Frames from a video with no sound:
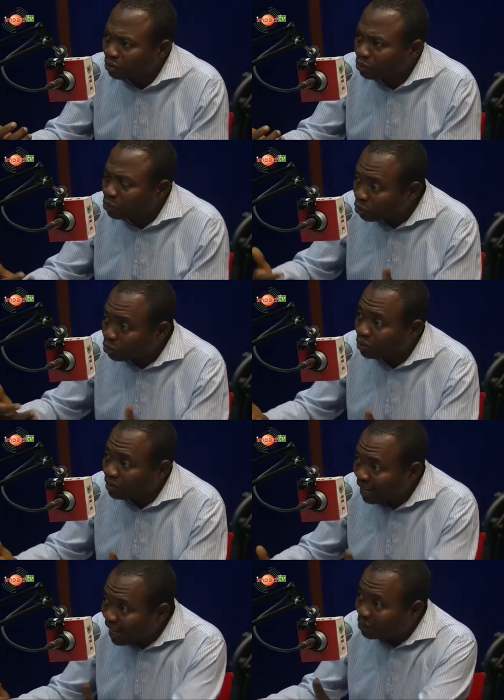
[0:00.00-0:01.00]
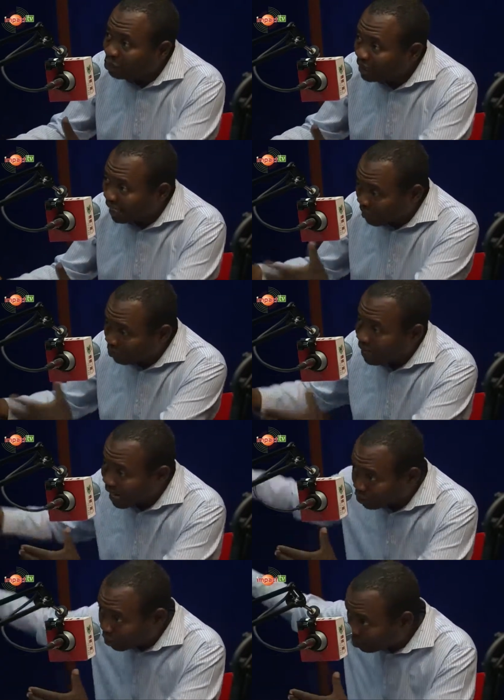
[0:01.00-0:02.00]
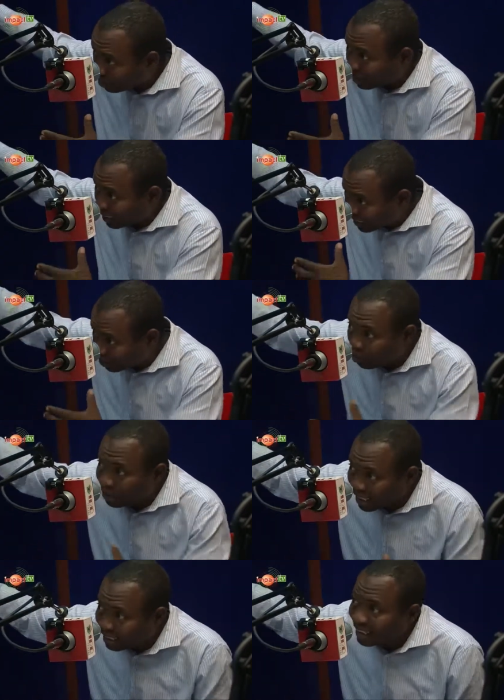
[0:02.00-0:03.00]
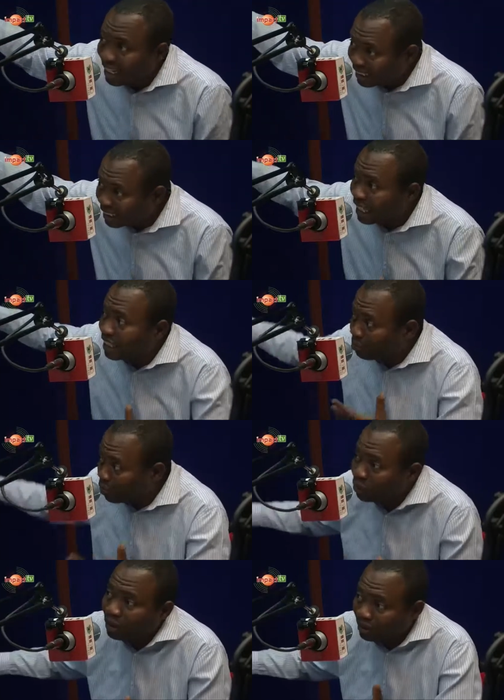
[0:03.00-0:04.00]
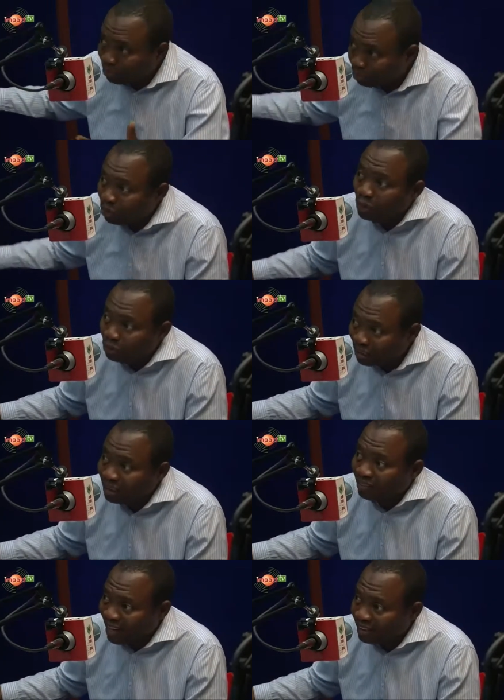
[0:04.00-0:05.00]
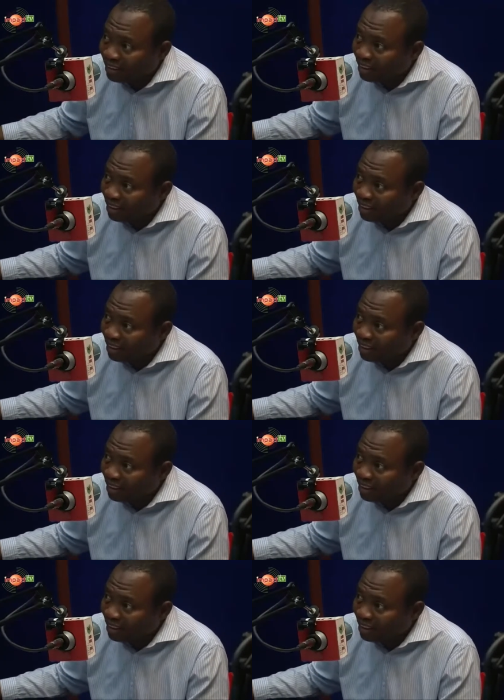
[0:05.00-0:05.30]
Goose, rice, there are in some states in Nigeria, they produce this rice.